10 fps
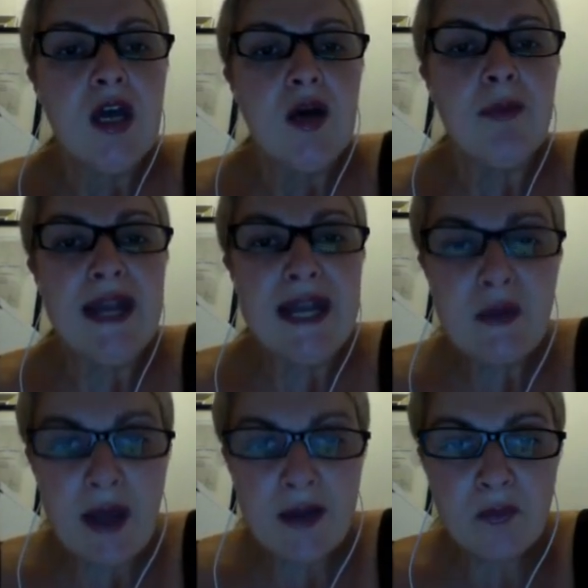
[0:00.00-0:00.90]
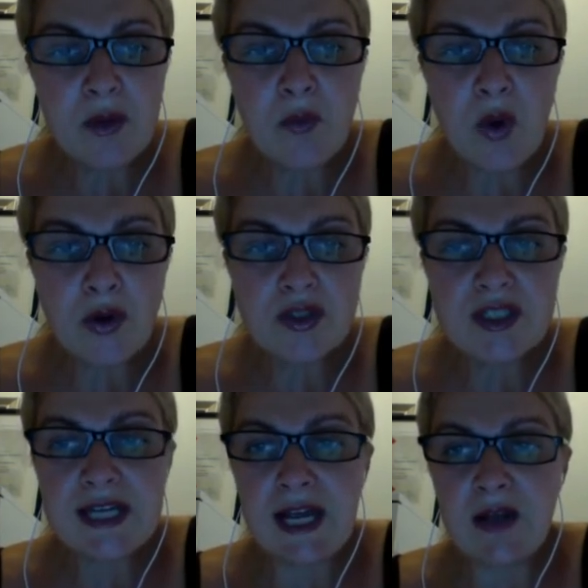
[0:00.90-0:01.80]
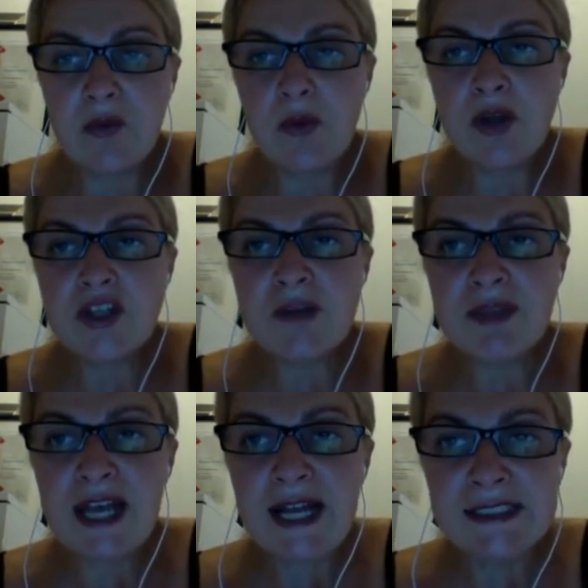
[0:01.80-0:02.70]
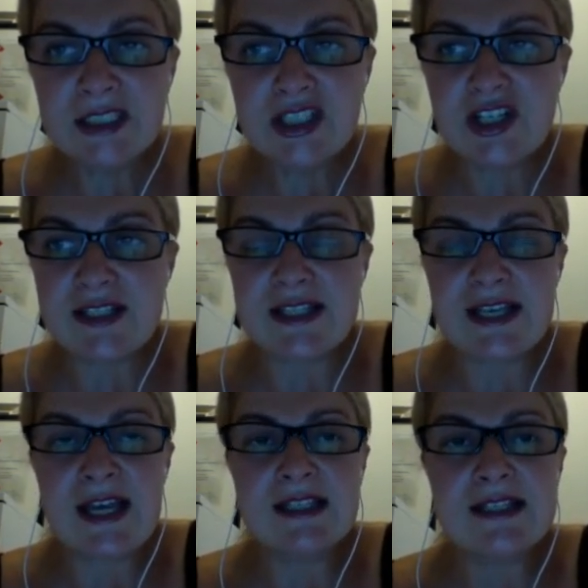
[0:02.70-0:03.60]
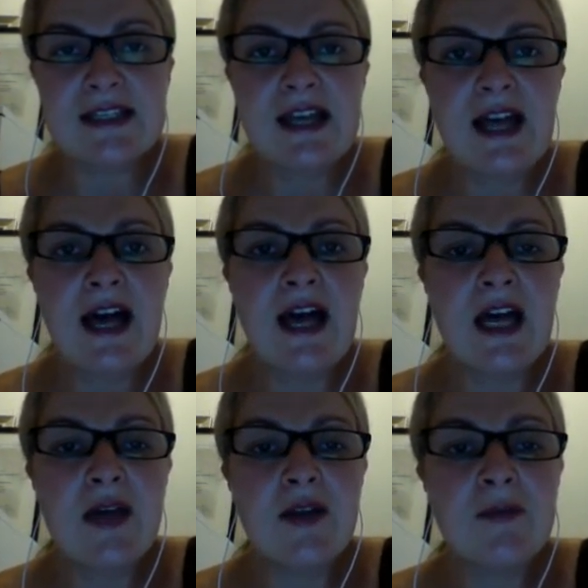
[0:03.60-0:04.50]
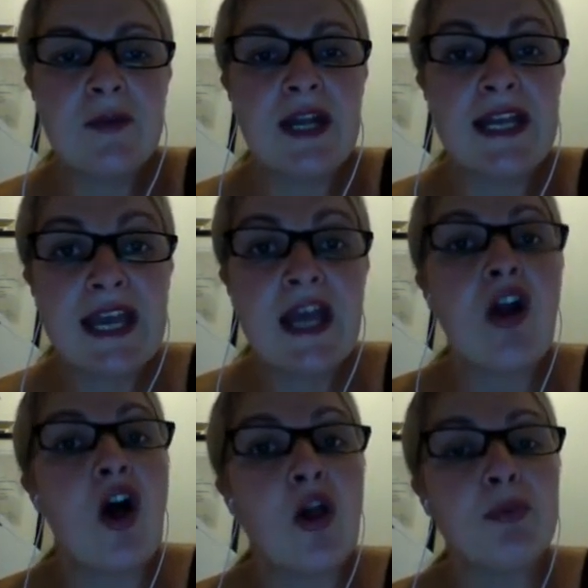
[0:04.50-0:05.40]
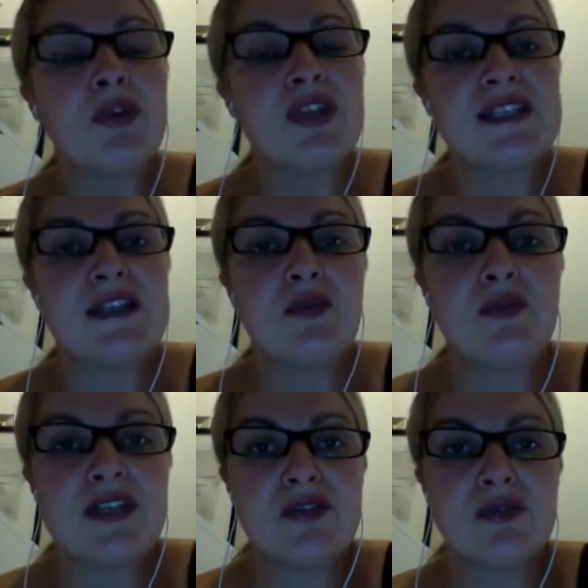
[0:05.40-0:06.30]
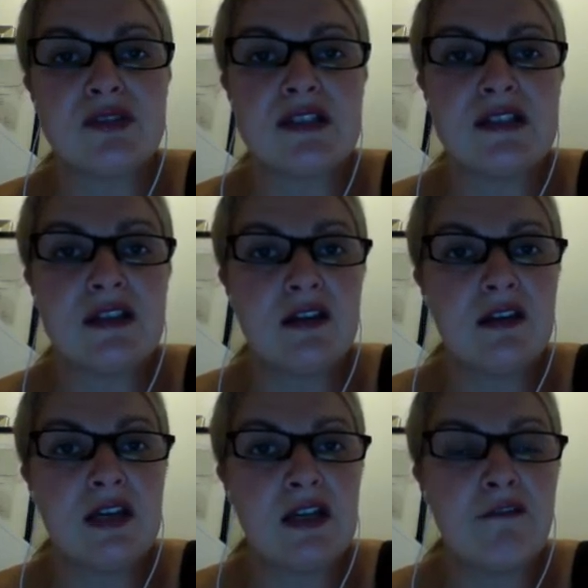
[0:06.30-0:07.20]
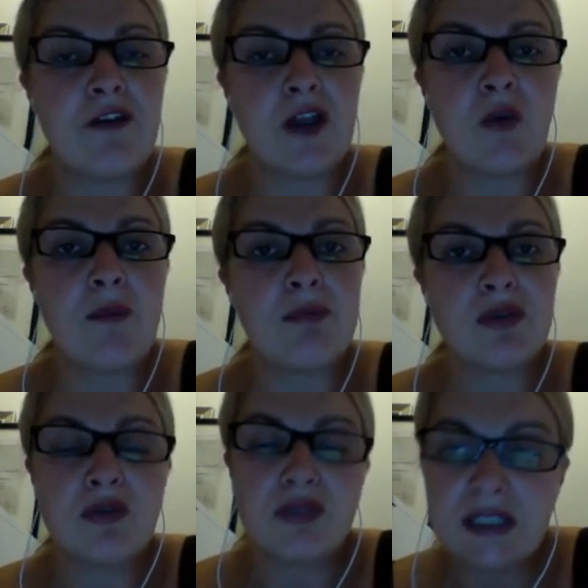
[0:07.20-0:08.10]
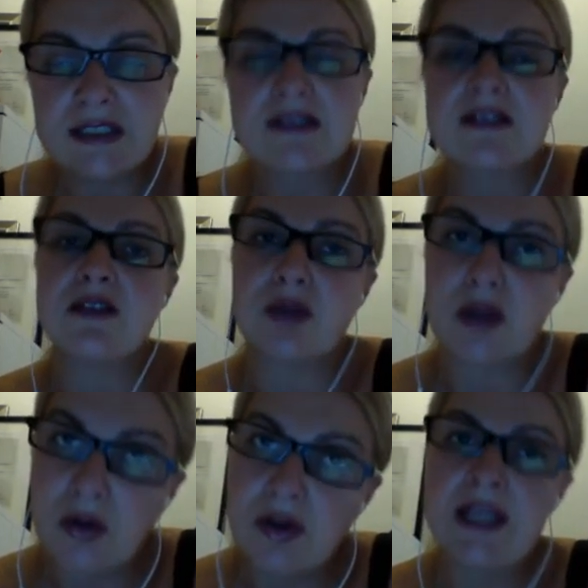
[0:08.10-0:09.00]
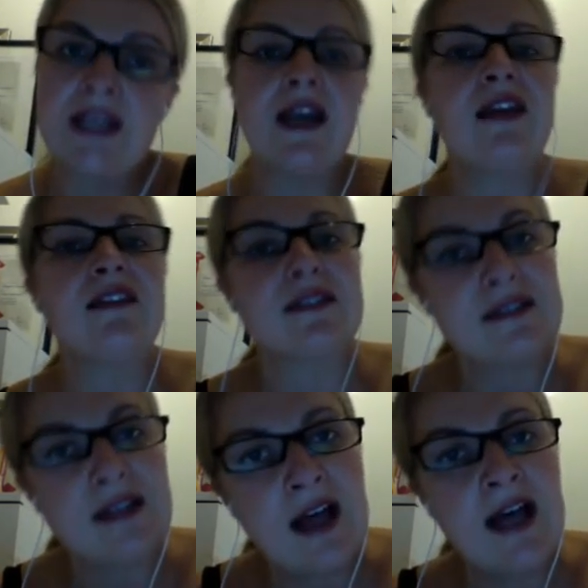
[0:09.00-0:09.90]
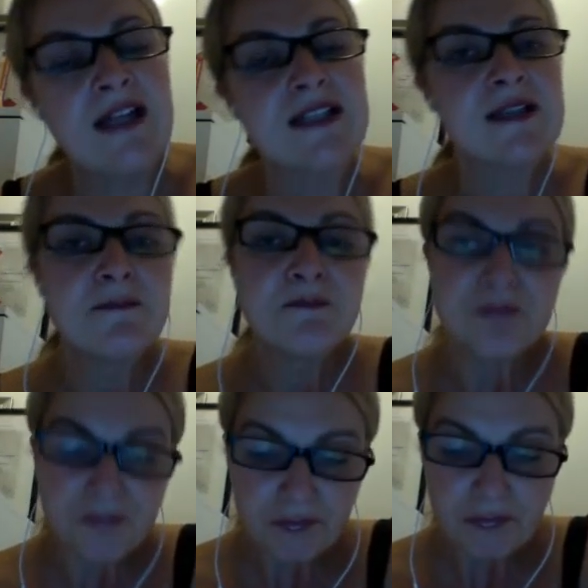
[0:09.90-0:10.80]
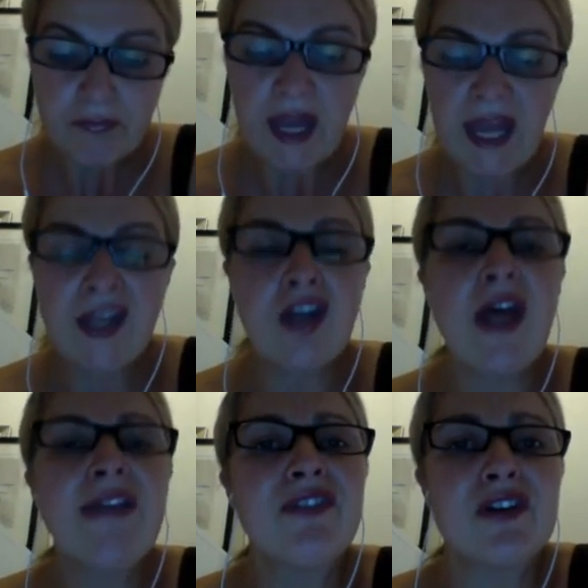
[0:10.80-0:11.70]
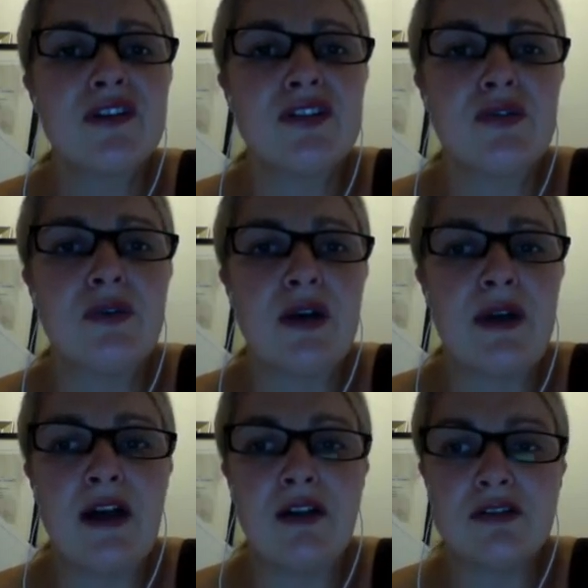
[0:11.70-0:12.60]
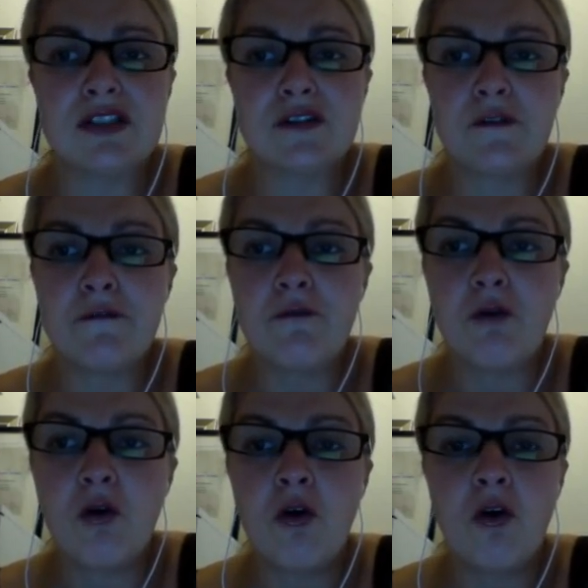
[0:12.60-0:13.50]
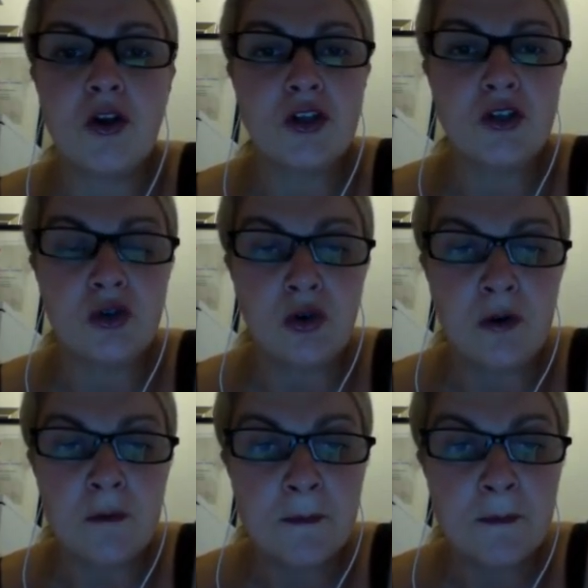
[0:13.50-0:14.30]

But anyway, we won't jump the gun just yet. But again, I'll put this in the resources in the follow up with all the links to the recording and the slides, and I'll add those URLs for your